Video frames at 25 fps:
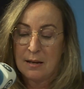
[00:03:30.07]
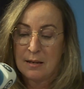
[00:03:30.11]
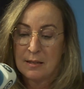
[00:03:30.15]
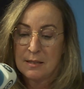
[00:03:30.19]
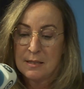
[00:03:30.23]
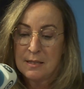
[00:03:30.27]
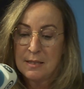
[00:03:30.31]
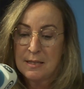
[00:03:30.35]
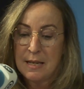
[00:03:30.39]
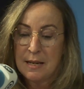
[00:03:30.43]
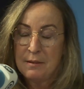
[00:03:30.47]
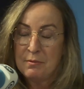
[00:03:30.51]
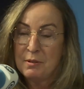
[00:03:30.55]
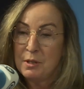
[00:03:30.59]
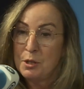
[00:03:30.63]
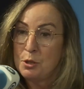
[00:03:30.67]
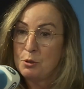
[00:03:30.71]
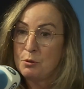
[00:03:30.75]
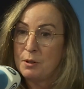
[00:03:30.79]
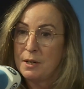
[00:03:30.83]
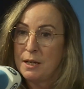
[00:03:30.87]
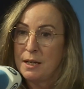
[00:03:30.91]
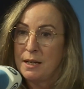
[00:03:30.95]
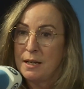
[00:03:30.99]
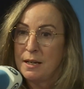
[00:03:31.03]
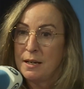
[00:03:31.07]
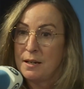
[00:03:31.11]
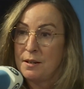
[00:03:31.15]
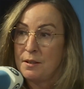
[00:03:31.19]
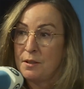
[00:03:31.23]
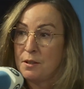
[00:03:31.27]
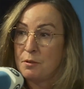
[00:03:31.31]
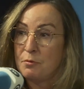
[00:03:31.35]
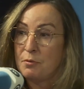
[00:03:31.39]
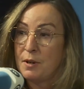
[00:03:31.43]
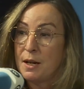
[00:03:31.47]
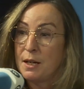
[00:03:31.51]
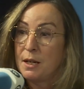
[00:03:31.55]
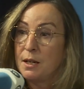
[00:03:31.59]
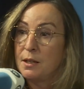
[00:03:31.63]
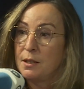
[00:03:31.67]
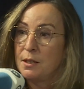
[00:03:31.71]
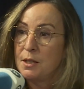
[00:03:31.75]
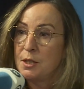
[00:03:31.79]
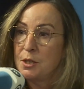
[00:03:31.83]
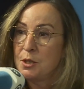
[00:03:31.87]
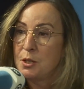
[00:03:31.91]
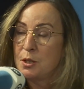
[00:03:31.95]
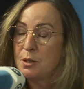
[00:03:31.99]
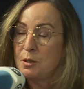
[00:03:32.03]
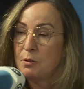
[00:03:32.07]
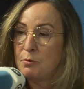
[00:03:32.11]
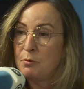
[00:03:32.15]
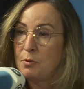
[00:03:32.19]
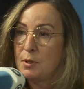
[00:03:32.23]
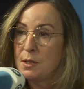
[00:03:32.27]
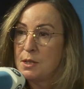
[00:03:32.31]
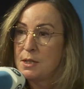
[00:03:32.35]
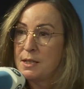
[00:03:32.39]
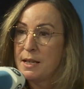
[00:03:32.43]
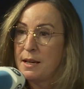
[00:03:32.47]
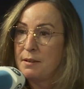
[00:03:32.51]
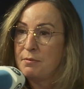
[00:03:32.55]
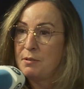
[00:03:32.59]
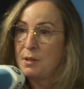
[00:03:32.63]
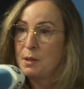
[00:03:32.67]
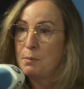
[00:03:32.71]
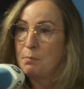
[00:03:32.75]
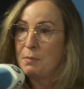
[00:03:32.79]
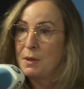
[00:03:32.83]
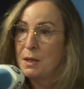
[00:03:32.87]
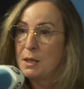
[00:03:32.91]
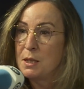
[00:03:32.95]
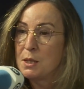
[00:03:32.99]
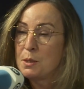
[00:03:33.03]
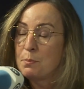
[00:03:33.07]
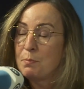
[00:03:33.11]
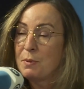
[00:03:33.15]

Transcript: safety training and in the recognition of what safety means,